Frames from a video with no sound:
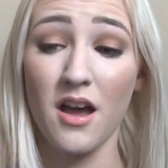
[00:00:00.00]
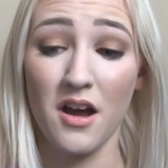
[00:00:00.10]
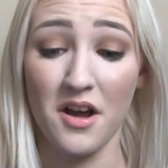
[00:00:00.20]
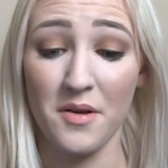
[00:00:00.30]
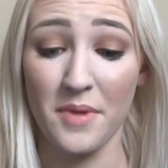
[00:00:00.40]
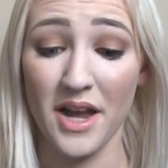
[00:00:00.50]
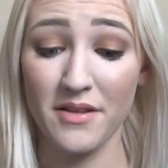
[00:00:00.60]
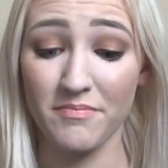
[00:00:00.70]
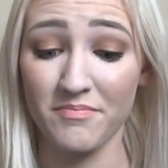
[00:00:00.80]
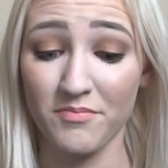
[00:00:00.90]

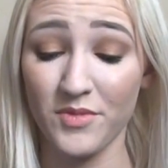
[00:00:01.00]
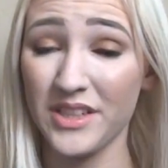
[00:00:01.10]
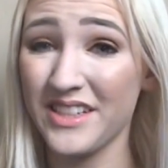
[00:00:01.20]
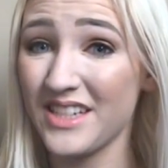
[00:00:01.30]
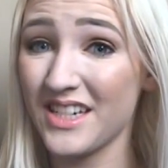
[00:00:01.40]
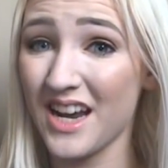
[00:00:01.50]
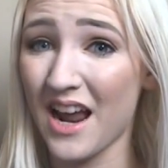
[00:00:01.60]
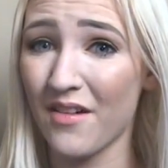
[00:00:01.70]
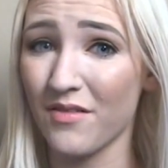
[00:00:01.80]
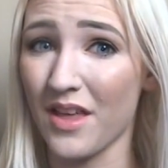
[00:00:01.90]
I really didn't
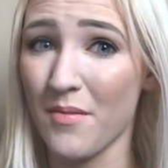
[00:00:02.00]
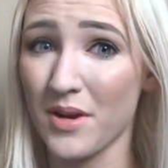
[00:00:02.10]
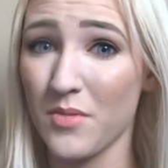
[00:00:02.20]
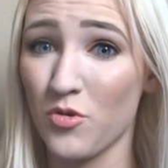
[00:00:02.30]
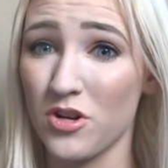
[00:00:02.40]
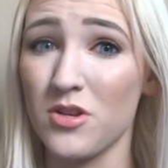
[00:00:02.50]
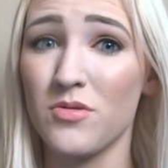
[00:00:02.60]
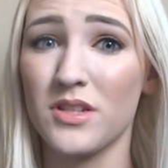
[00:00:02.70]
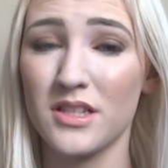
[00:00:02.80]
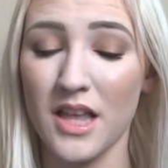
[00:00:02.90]
have that many more
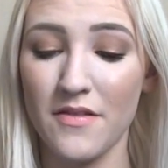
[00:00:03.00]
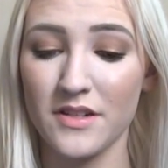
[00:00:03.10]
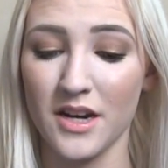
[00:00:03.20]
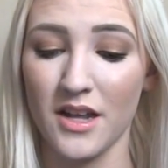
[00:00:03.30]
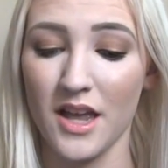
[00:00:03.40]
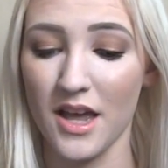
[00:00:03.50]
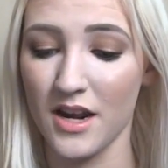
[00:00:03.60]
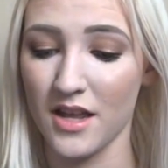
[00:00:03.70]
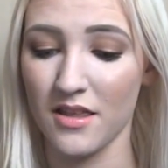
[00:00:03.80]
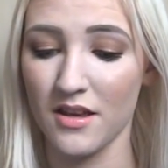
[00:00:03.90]
uses left, and again,
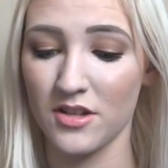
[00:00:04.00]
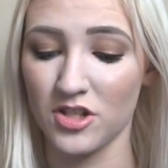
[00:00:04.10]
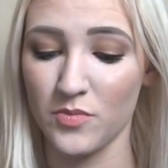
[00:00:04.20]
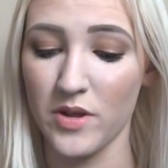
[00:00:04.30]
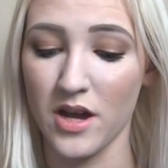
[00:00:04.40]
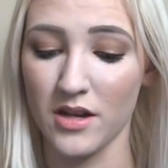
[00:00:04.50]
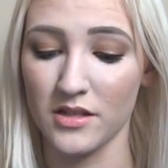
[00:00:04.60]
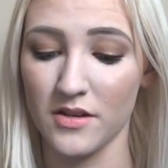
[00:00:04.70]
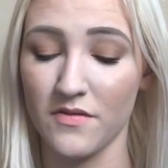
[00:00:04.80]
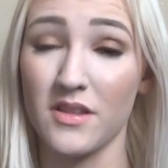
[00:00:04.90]
I think it's just
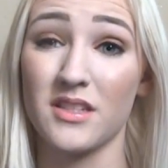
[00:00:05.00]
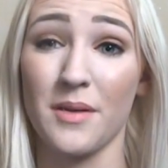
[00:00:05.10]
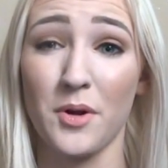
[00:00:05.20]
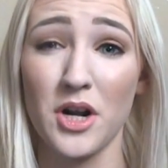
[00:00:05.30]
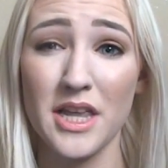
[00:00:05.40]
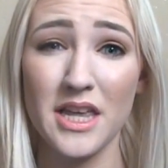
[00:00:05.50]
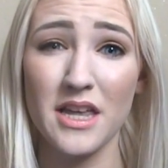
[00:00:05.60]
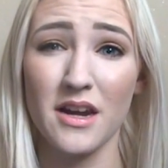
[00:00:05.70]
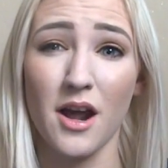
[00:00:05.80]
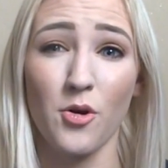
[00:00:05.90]
because of the summer
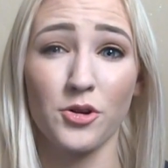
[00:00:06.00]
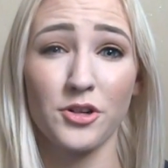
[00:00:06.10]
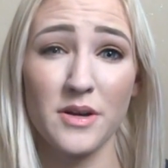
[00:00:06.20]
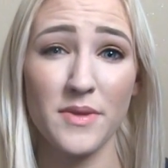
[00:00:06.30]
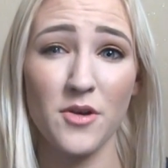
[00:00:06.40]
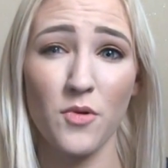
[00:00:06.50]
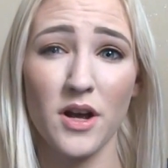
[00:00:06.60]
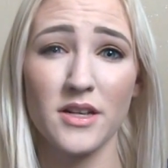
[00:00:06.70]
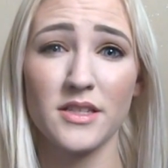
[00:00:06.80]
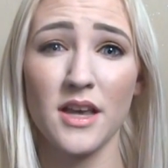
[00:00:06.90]
heat and how creamy it
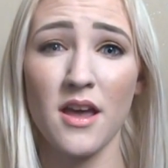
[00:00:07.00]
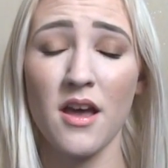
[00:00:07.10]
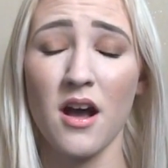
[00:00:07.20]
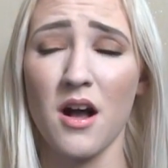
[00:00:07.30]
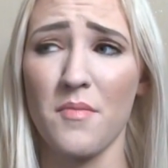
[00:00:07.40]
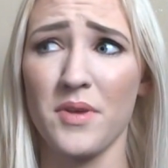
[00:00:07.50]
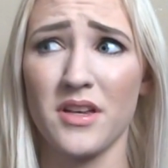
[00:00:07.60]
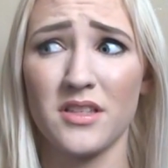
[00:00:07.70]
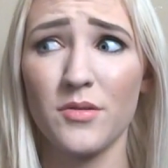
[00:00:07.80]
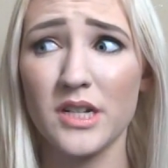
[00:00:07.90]
was,
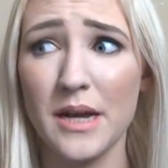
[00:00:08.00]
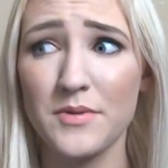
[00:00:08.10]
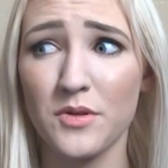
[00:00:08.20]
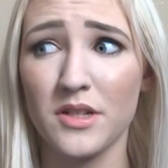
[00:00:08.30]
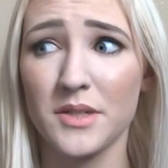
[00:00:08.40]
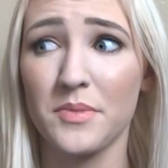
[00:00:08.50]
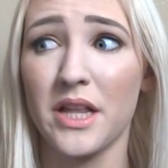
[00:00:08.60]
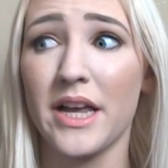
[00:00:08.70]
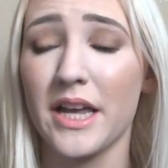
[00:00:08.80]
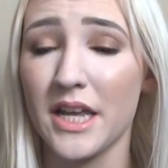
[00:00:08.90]
because there were times where I was
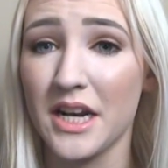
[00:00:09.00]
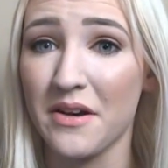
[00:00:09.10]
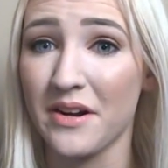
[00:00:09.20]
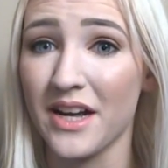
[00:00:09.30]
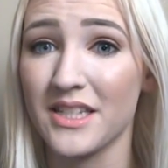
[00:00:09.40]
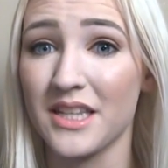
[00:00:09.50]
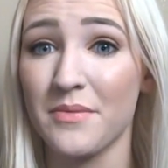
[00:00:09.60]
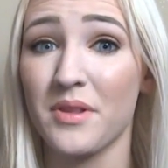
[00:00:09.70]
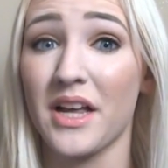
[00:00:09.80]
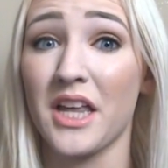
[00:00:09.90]
applying it and I would accidentally
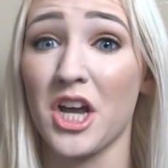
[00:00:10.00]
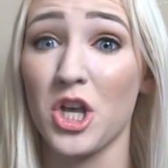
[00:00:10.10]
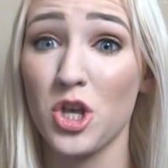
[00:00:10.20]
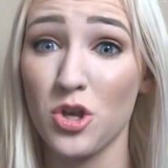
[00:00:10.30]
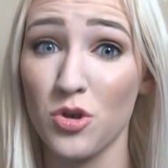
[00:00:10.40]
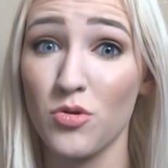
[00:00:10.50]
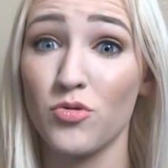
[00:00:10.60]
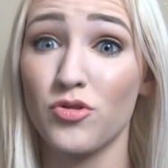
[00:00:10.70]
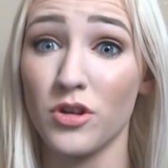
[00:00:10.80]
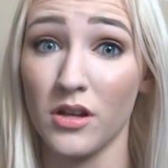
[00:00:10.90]
apply like a
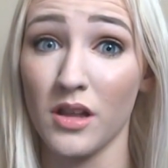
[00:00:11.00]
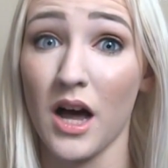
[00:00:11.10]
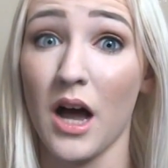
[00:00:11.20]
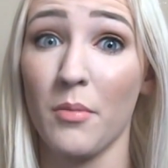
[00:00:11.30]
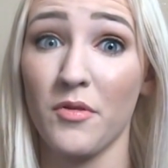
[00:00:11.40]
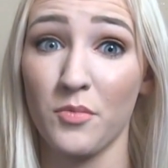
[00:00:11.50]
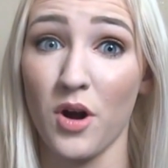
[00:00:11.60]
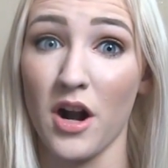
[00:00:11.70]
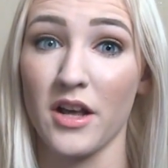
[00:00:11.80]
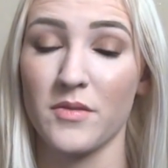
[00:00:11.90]
huge glob of
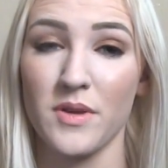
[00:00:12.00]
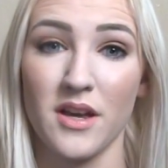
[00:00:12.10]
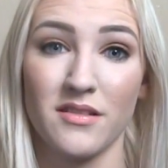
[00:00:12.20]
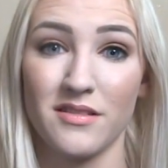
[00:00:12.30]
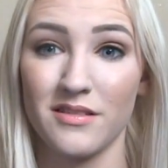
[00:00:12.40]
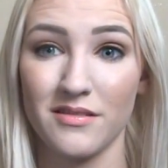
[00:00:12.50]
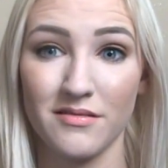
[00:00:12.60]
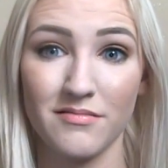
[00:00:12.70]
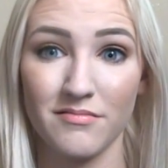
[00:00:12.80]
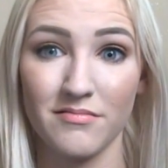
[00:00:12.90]
product because
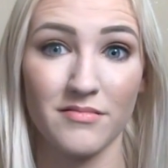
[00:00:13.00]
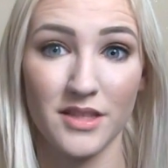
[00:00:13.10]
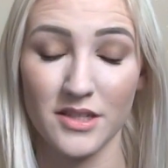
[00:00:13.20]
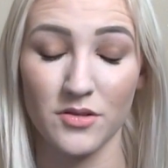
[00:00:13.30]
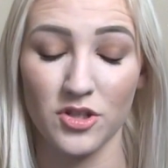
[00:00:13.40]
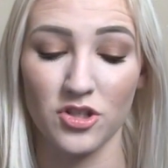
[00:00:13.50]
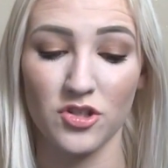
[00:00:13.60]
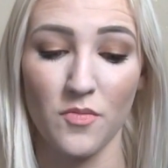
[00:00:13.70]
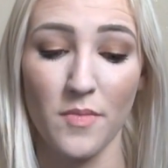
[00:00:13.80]
this is just so